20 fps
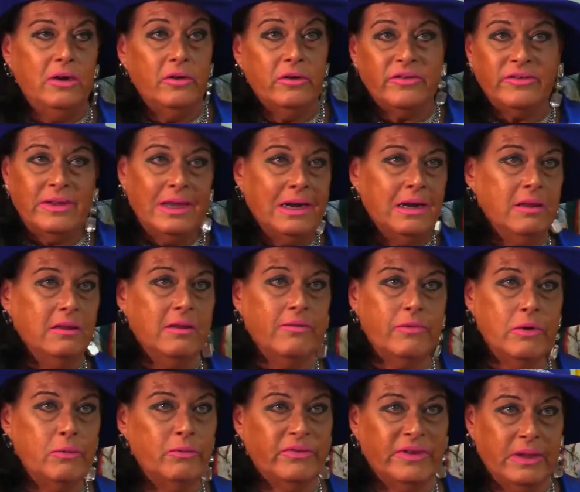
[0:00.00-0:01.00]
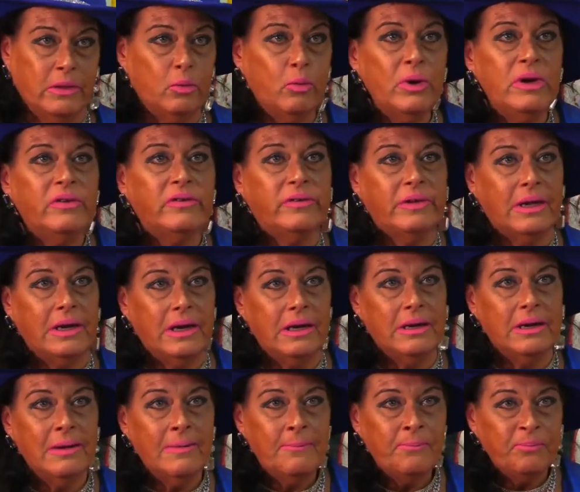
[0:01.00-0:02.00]
to sit in the rooms that we sit
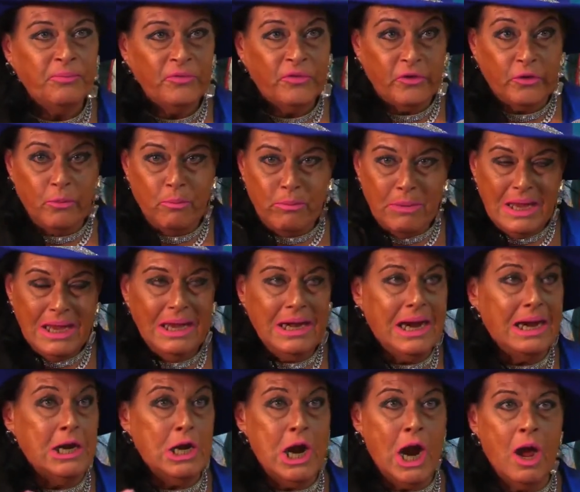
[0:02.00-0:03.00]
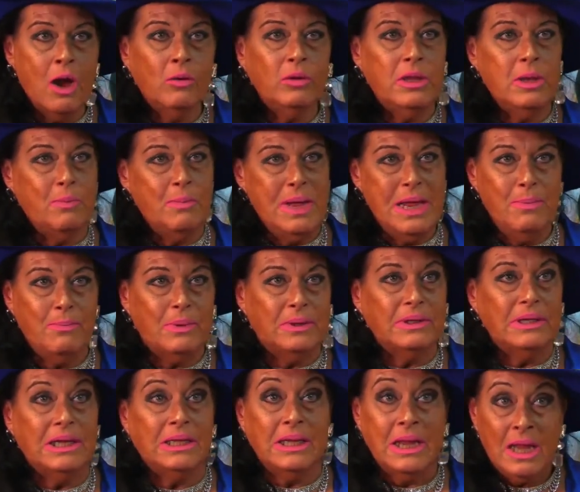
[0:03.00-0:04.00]
in, to meet and know the
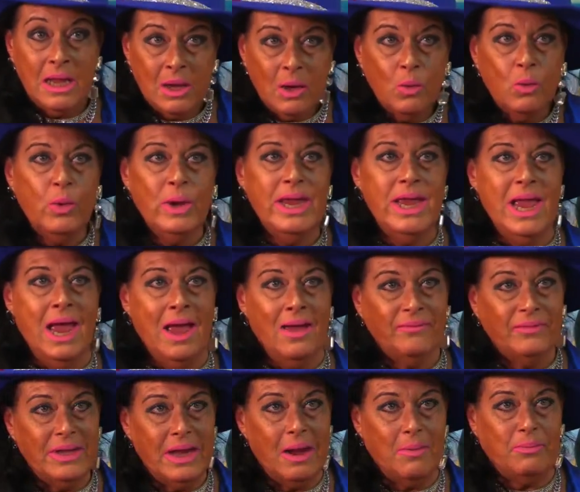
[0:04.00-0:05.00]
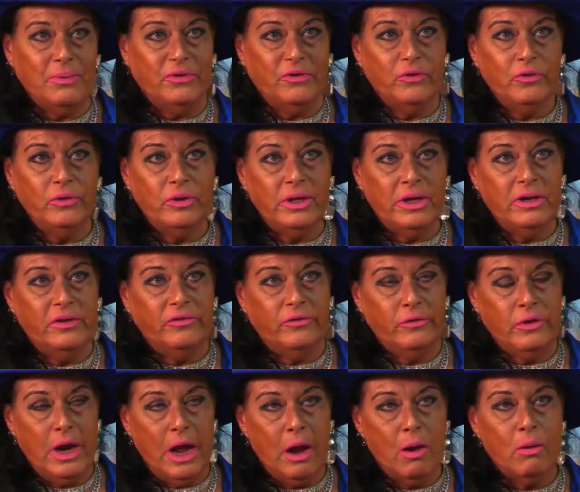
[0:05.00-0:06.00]
people that we have the opportunity
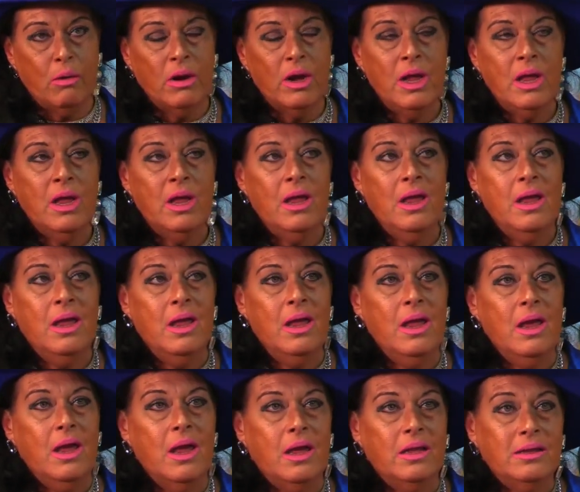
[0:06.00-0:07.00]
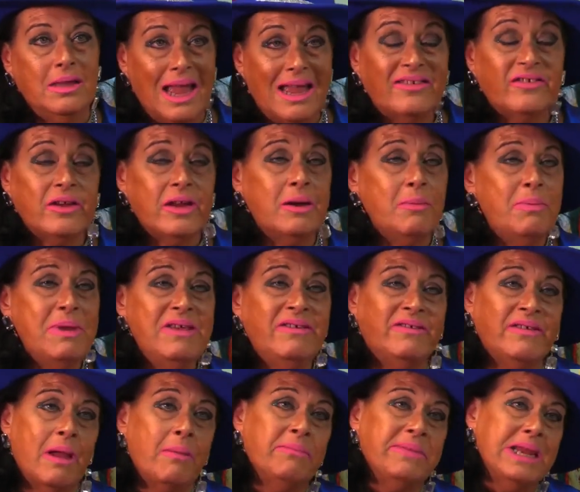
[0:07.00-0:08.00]
to know. Oh, absolutely. That's going to be
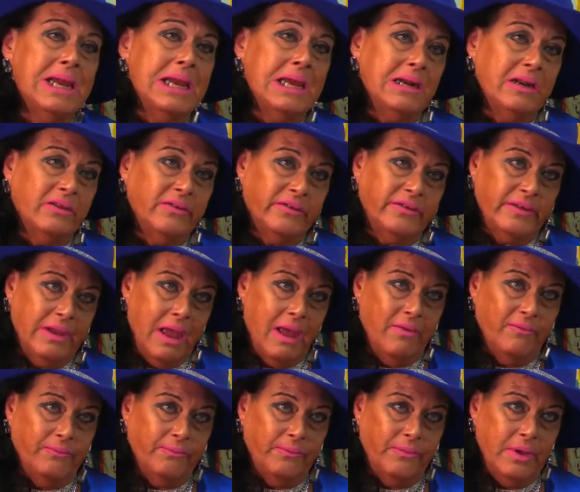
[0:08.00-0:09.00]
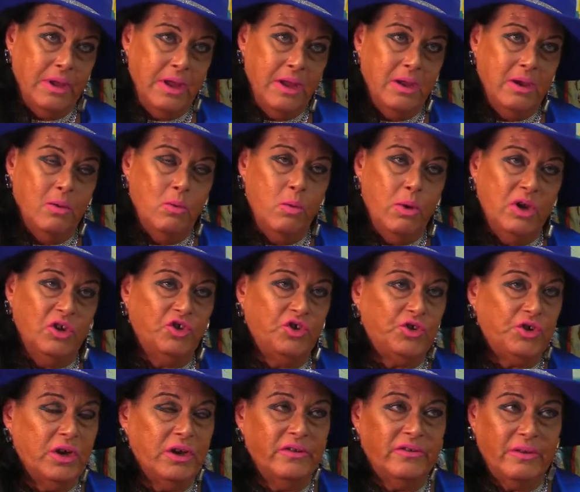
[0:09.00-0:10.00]
something in itself. Yeah.
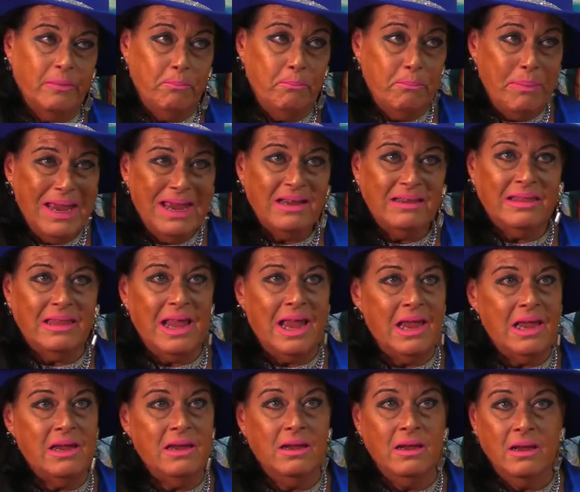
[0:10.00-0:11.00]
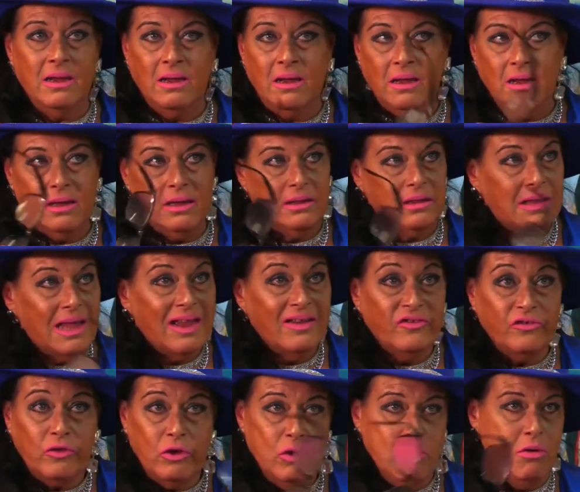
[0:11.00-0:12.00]
Which is a big thing,
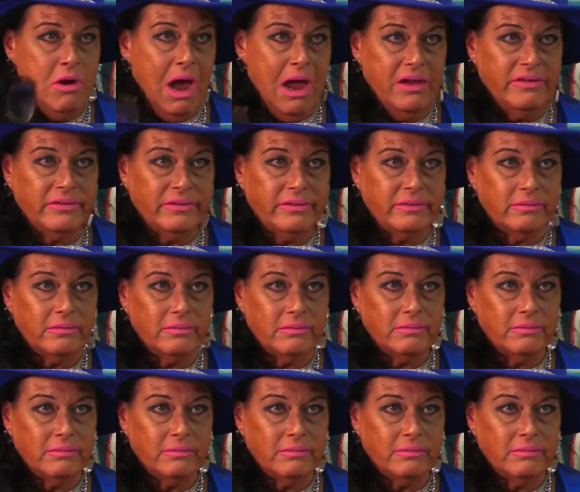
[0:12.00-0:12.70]
thanks to you guys.